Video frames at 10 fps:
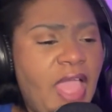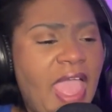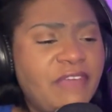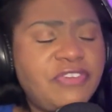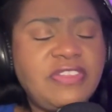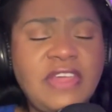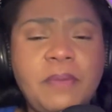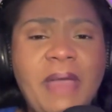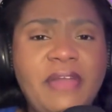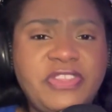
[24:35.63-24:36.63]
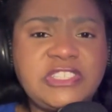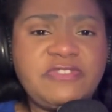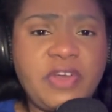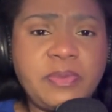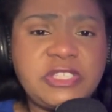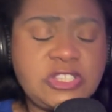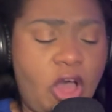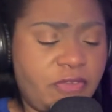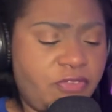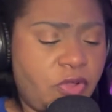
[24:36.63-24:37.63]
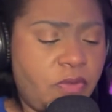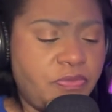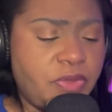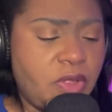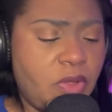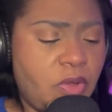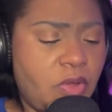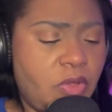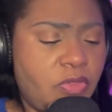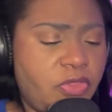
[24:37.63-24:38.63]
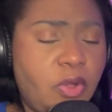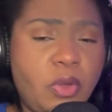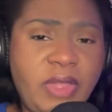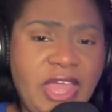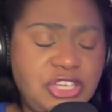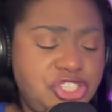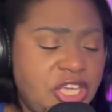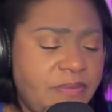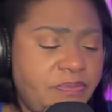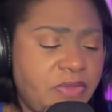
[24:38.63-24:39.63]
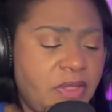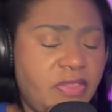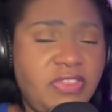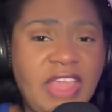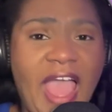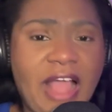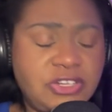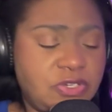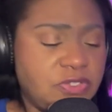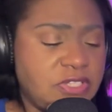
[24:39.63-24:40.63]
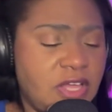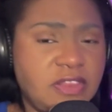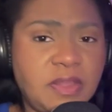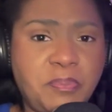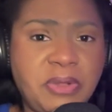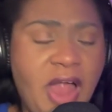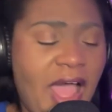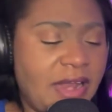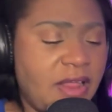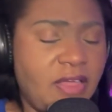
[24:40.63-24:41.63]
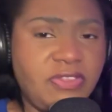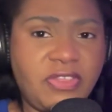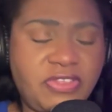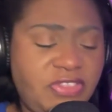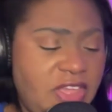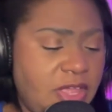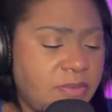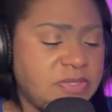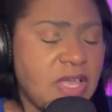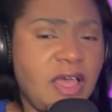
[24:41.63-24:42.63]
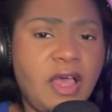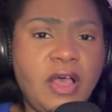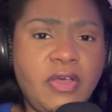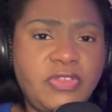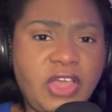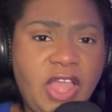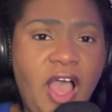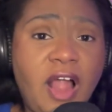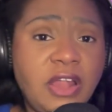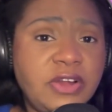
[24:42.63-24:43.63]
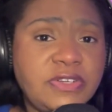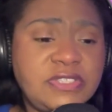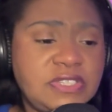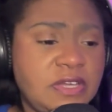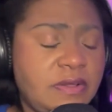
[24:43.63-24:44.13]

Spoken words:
Everything about this film is thoughtful. The location, the actors, the plot, the themes, the colors.